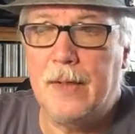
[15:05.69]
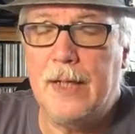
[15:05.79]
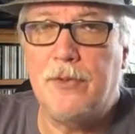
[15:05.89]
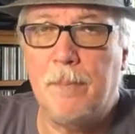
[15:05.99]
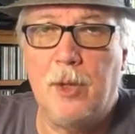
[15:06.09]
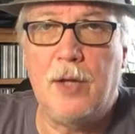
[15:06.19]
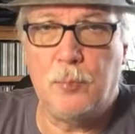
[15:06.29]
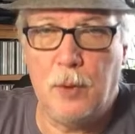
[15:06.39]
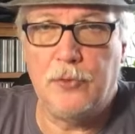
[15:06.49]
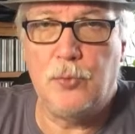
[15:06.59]
It's a
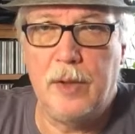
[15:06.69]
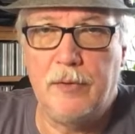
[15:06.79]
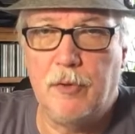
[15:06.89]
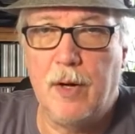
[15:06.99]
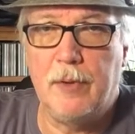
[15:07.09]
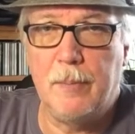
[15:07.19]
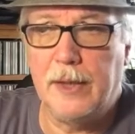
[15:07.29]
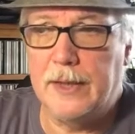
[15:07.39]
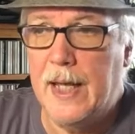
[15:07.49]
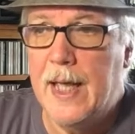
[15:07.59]
plus win for
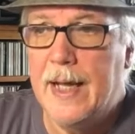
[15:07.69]
everybody.